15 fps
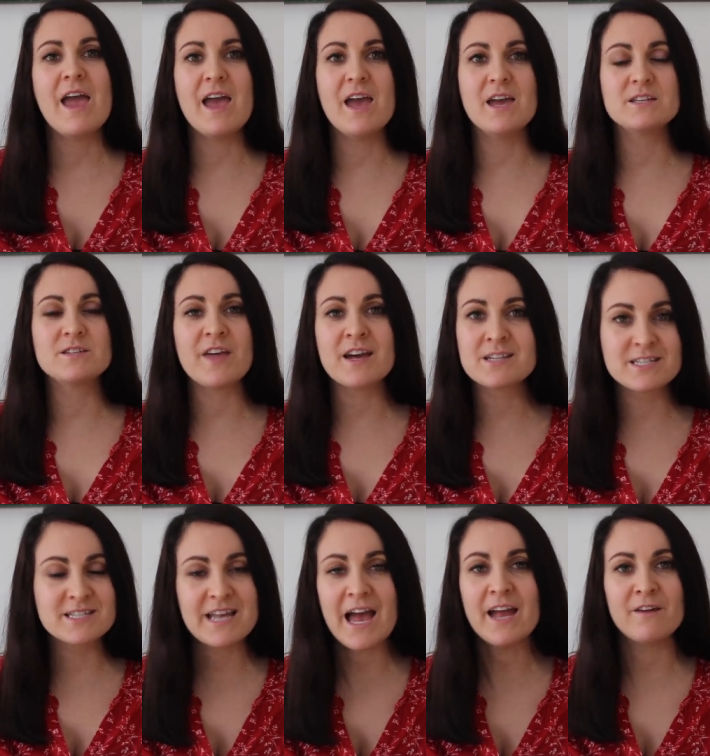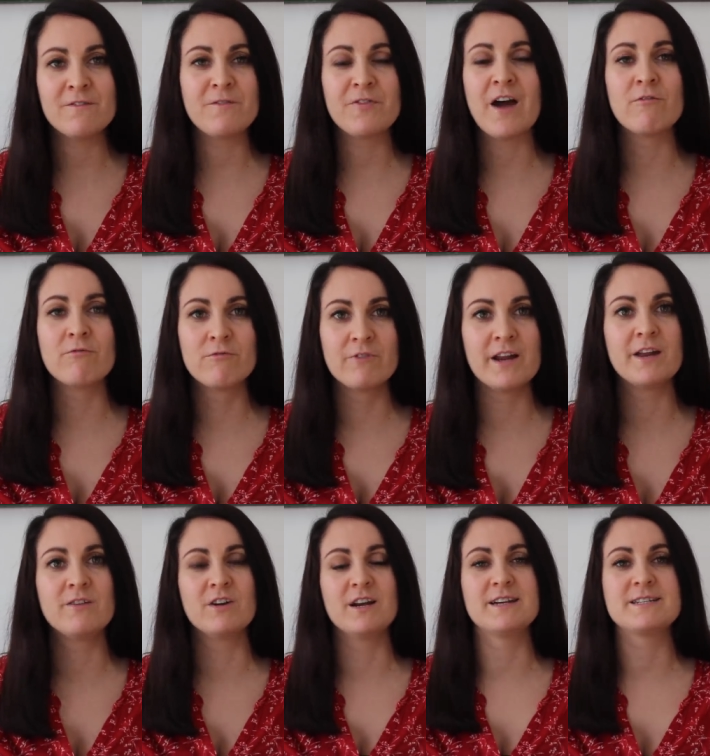and they're safe. They're
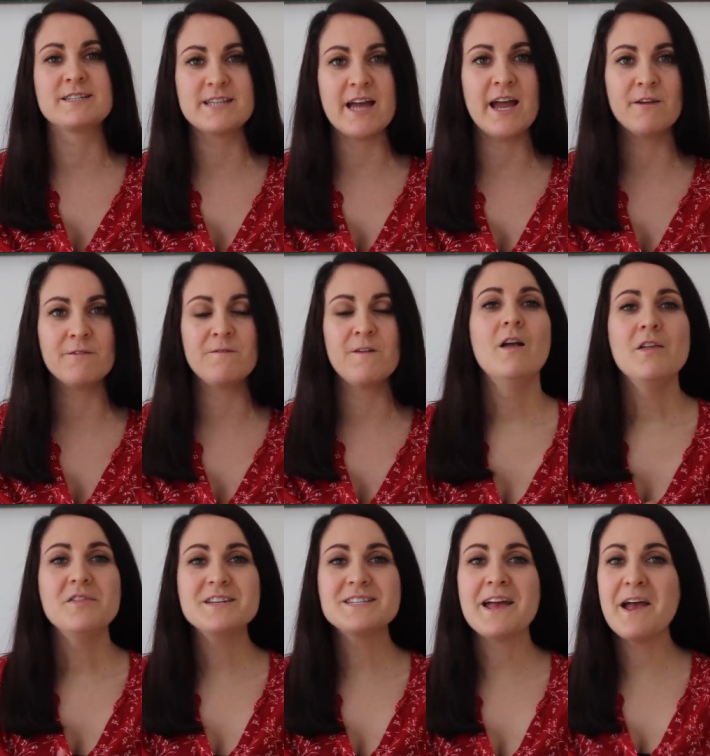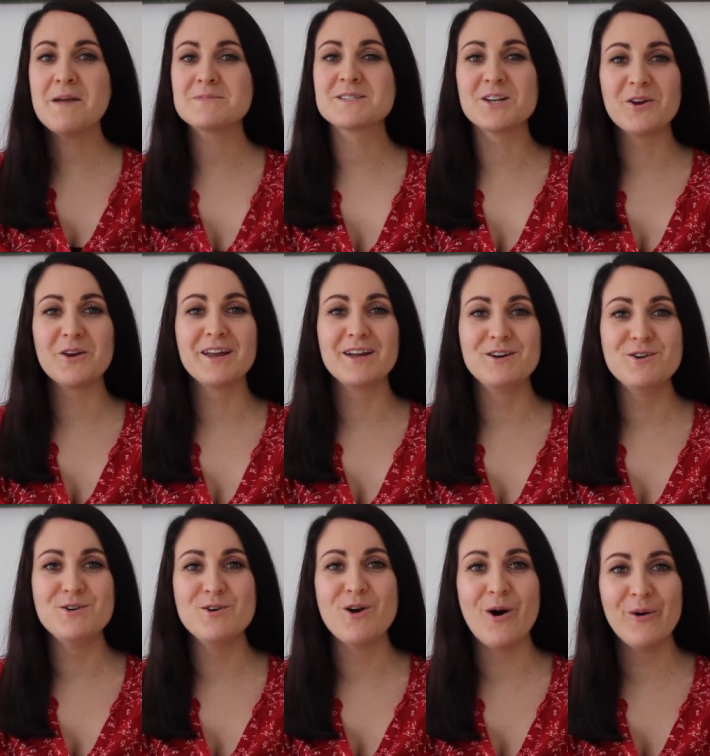really, really safe. There's absolutely
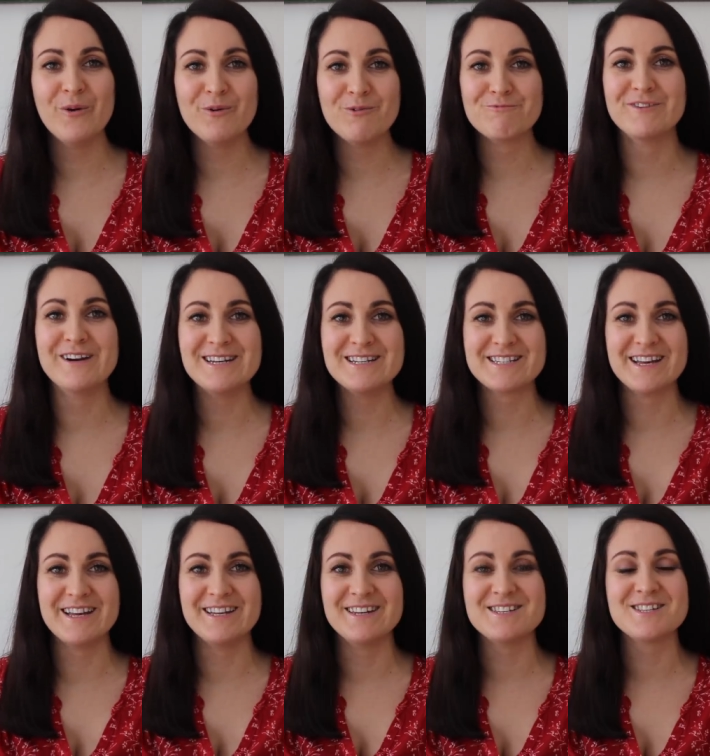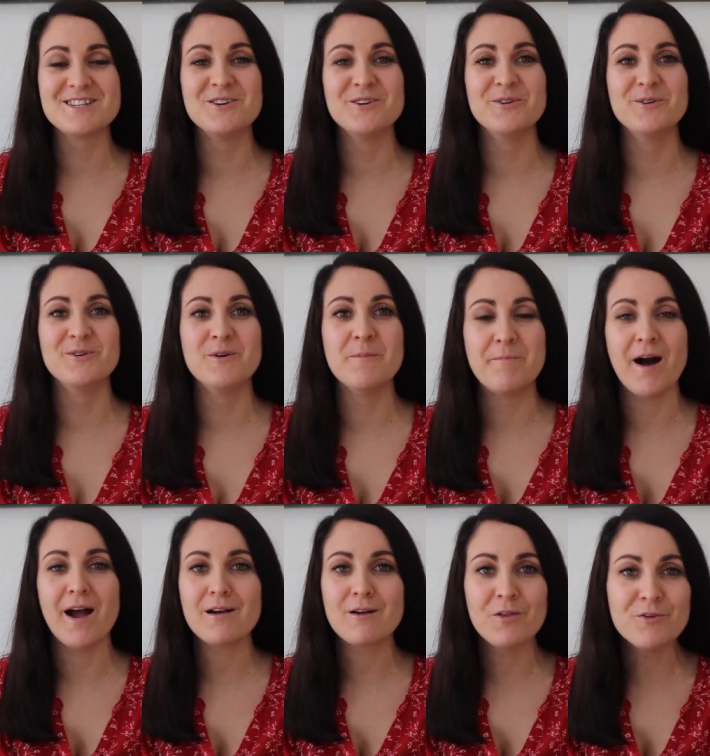no reason to
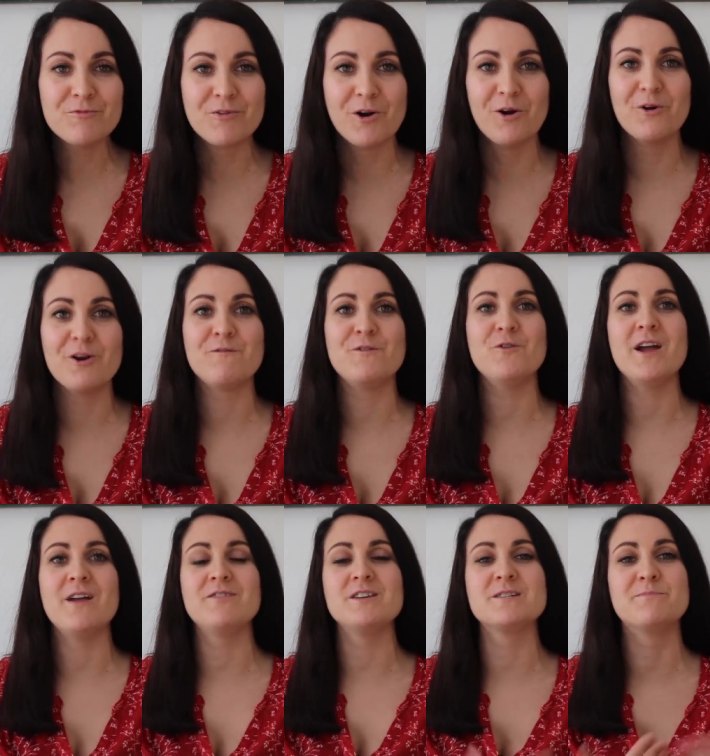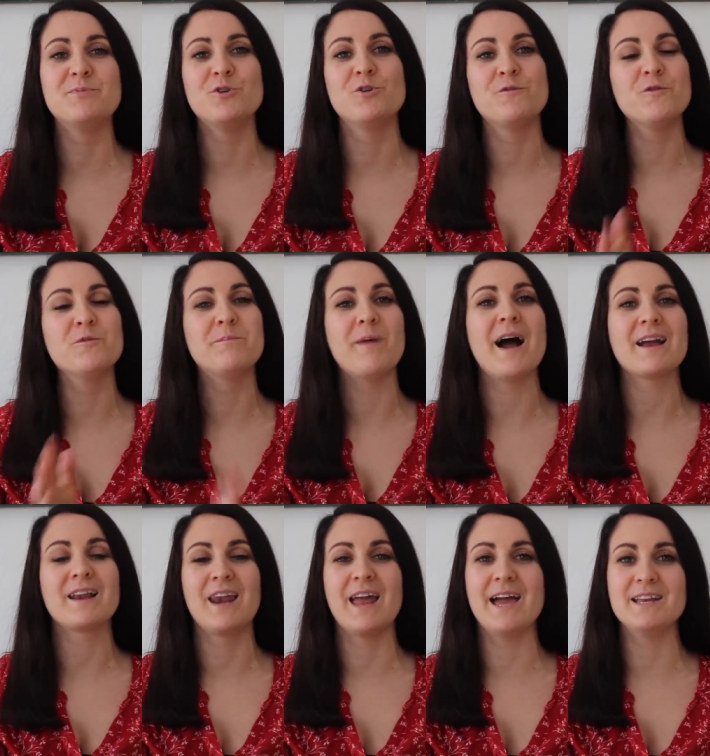bike on the road if you have these beautiful
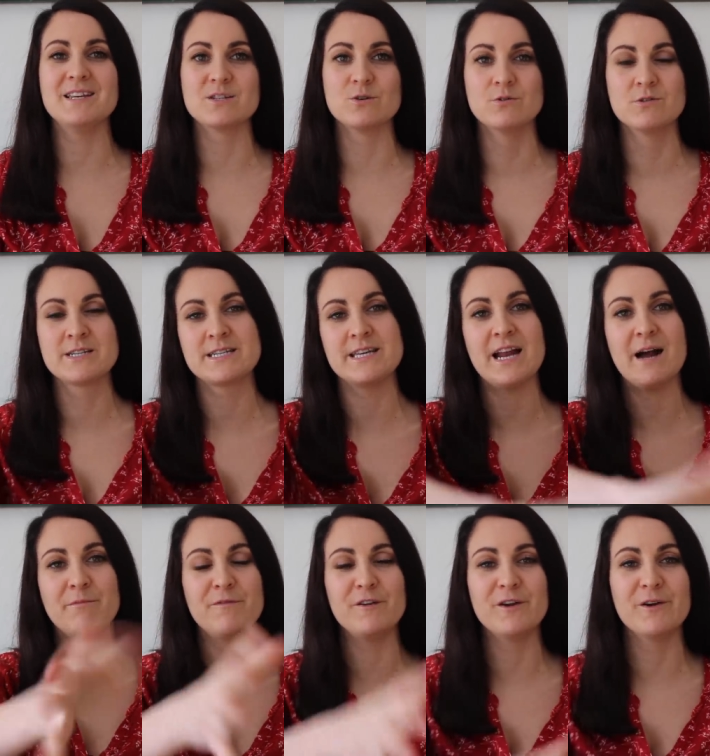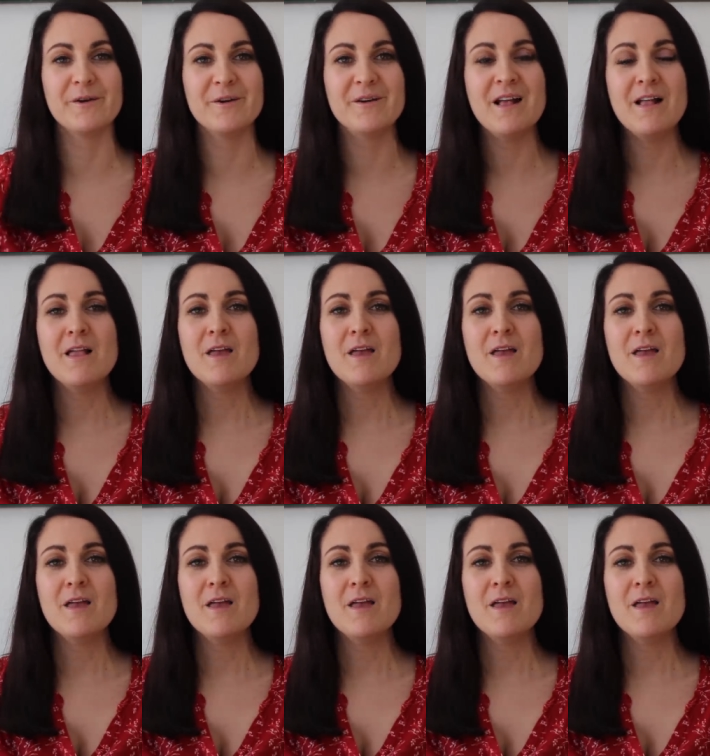bike lanes all set up for you.